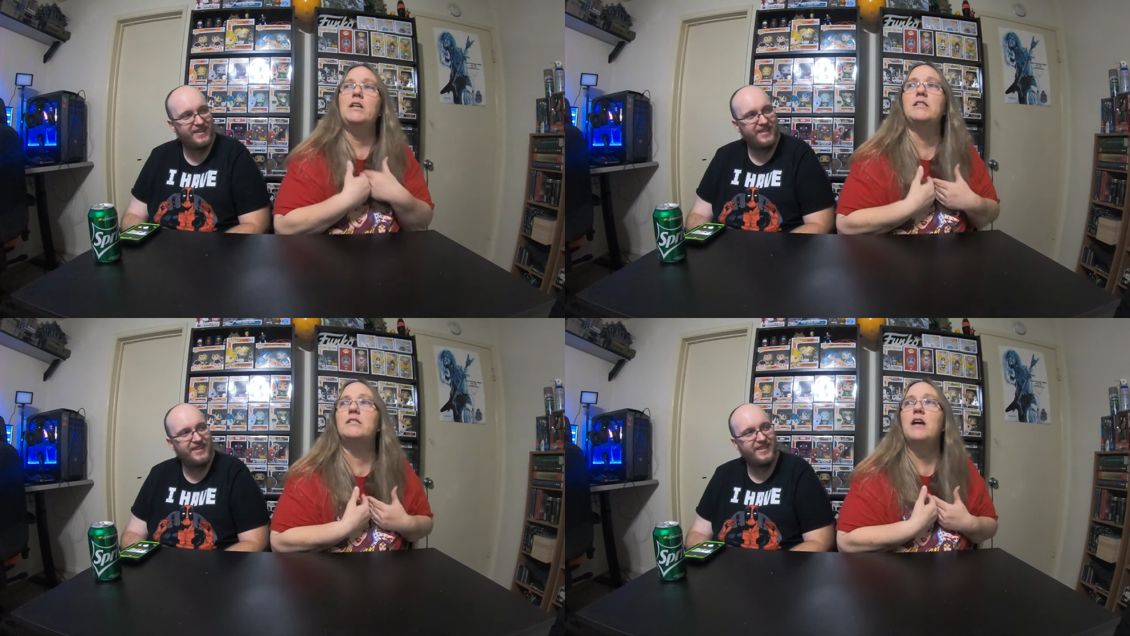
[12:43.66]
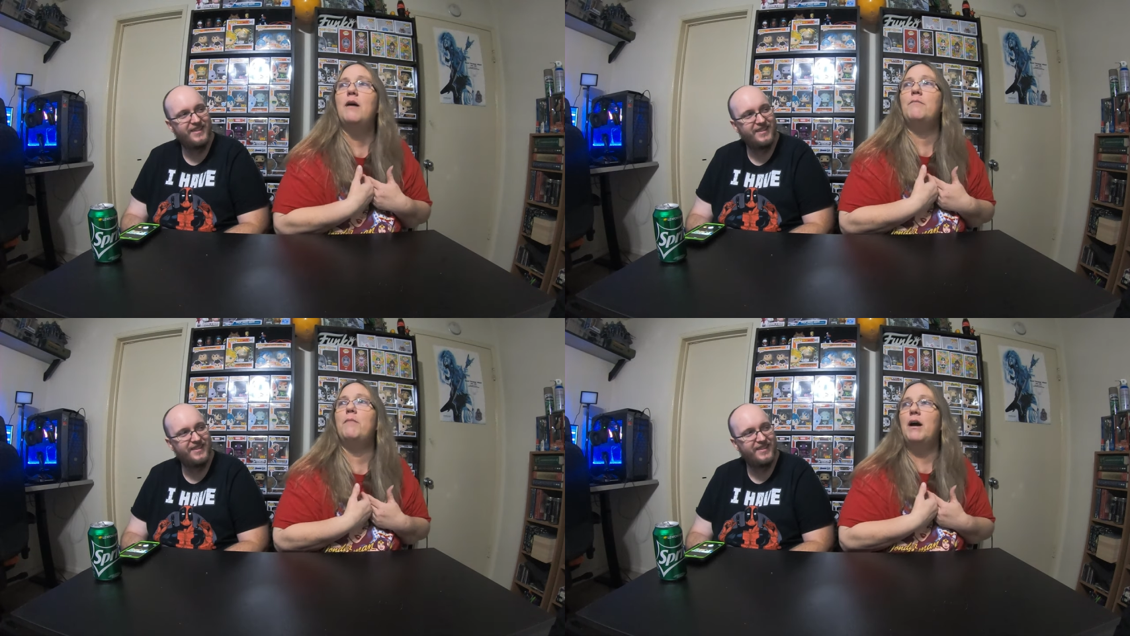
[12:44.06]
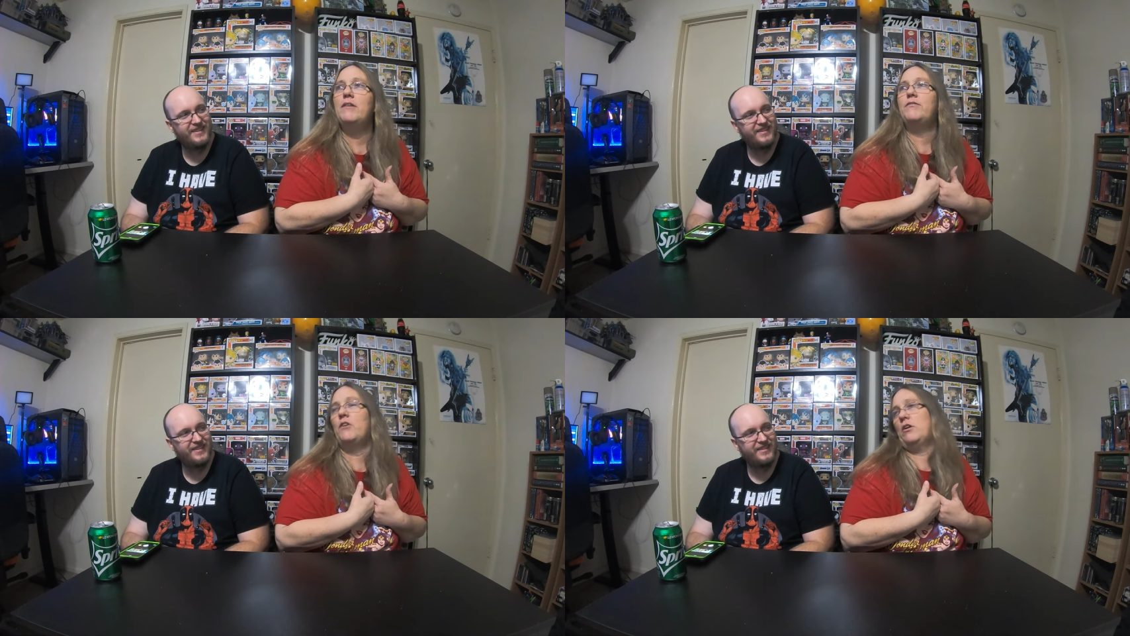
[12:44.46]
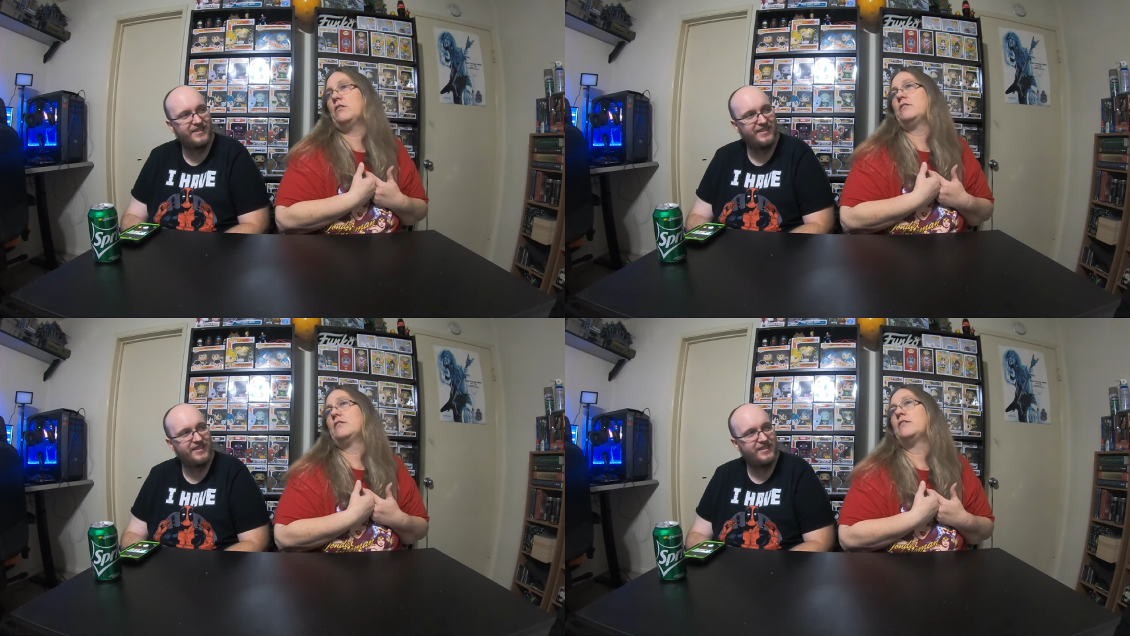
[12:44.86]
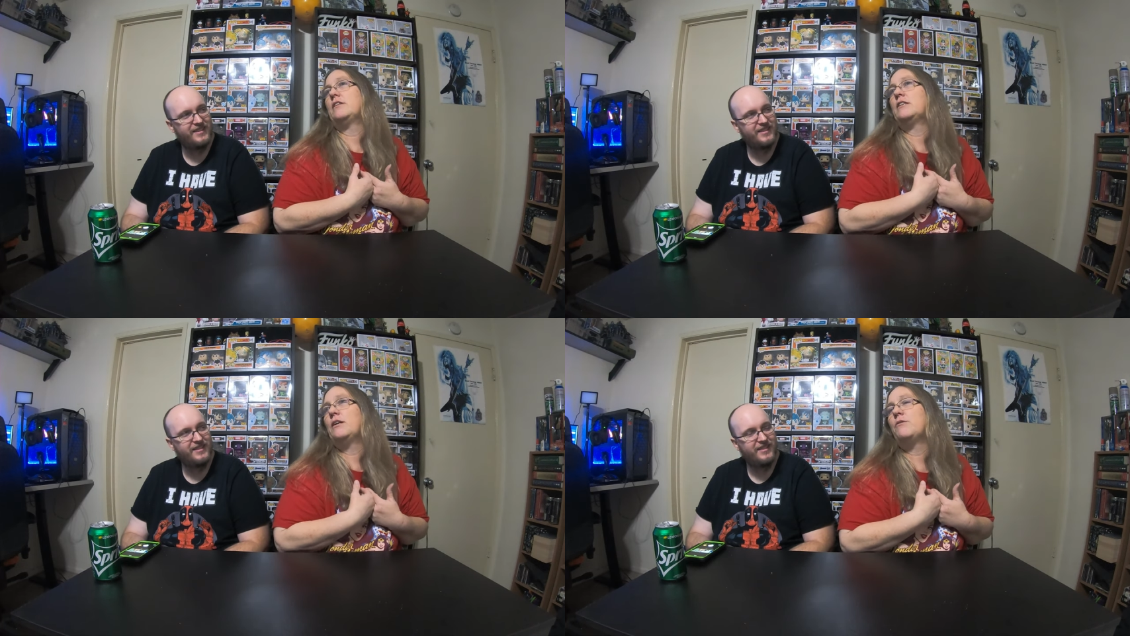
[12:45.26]
Speaker 1: It's not my fault
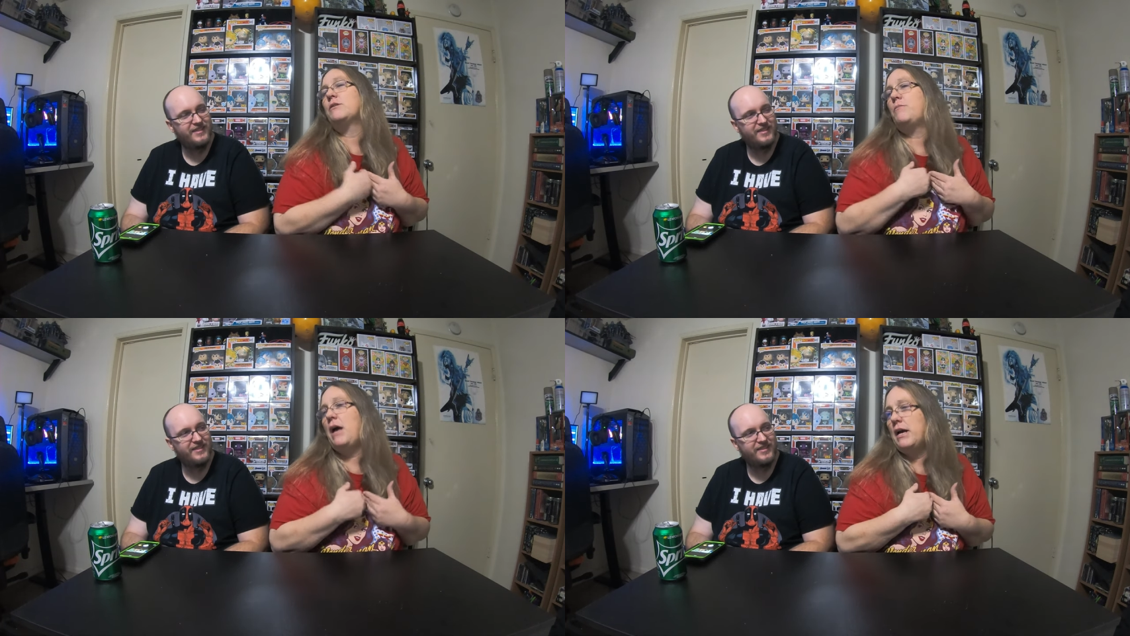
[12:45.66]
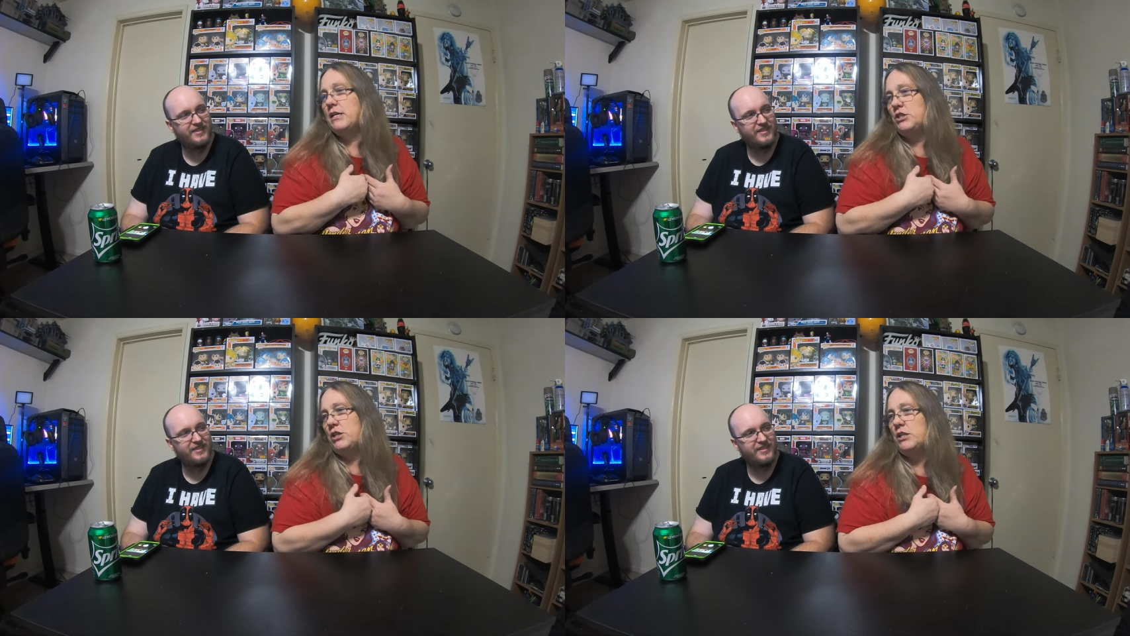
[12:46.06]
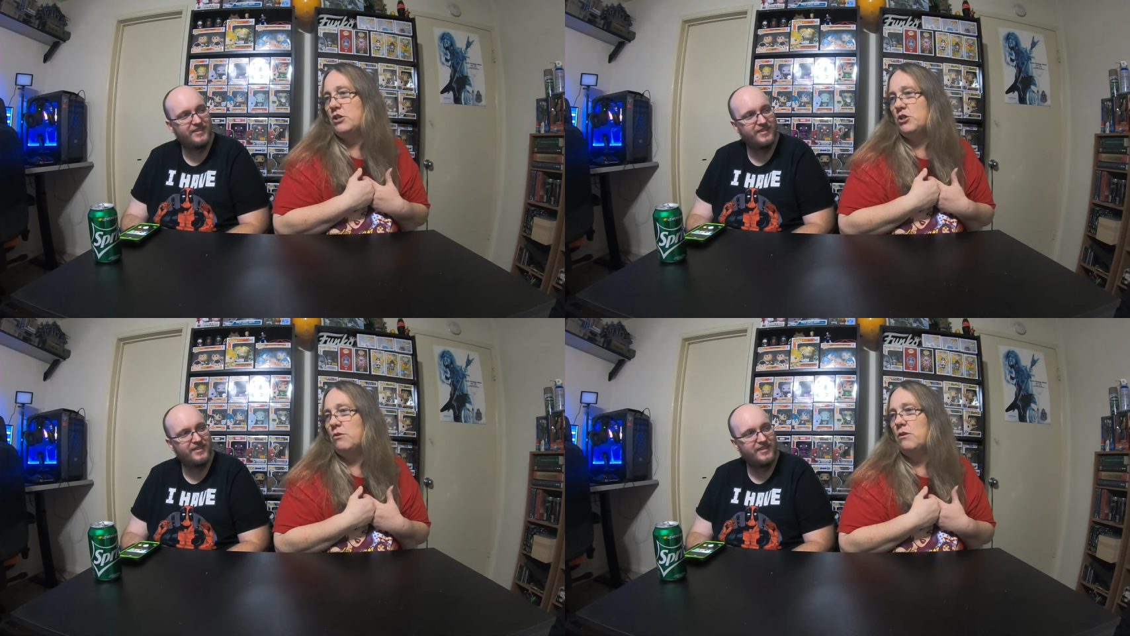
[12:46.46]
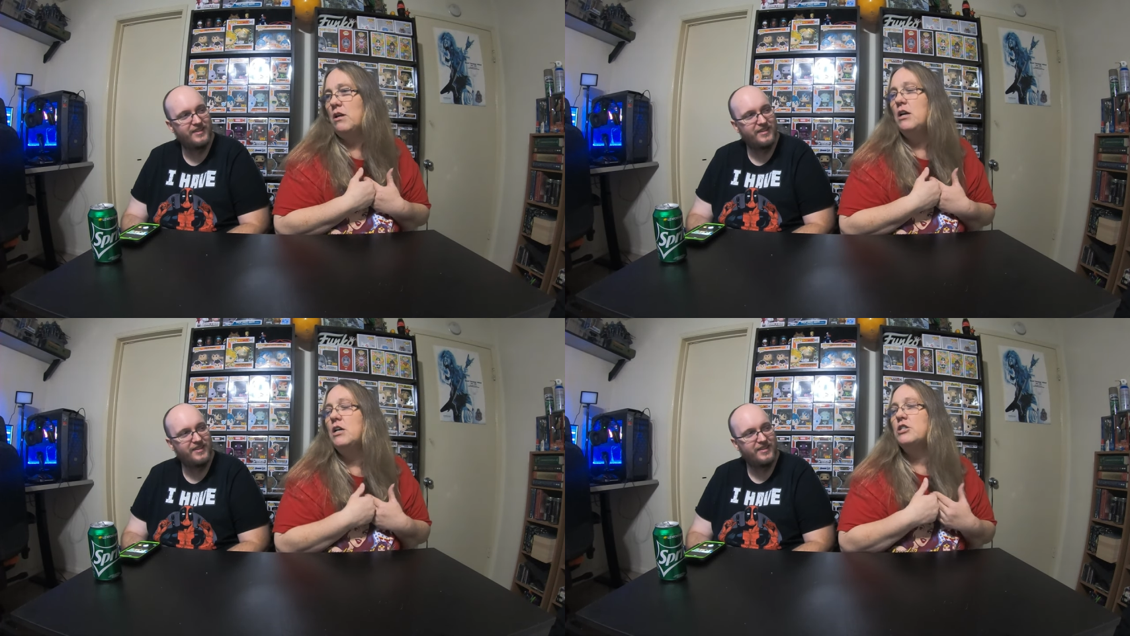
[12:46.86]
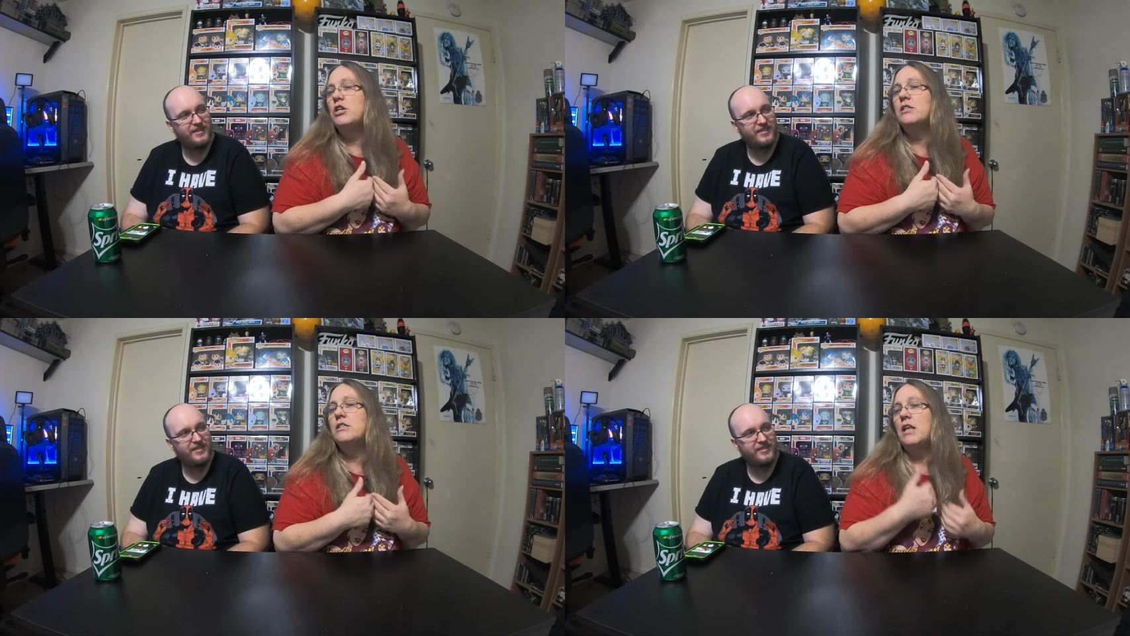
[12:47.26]
that there was a packaging issue.
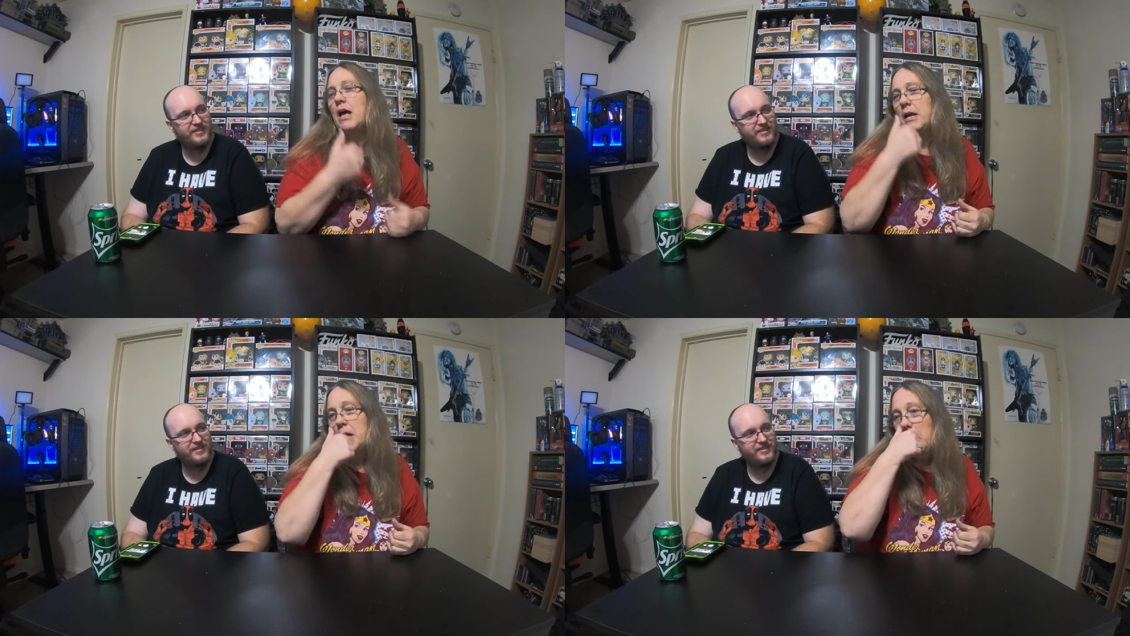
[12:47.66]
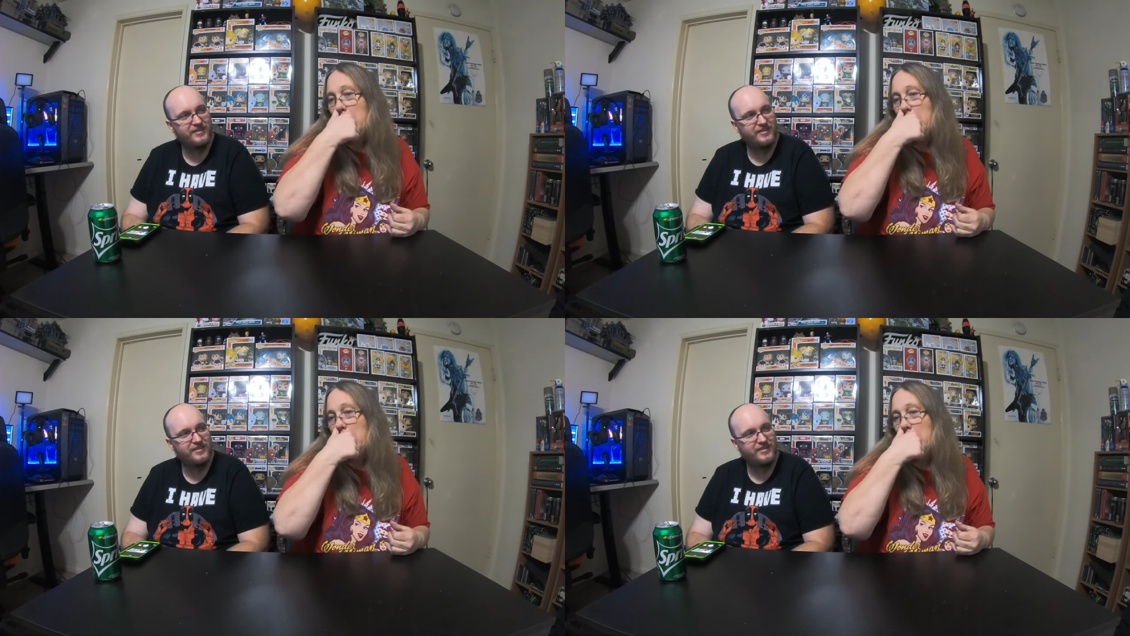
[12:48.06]
Just like...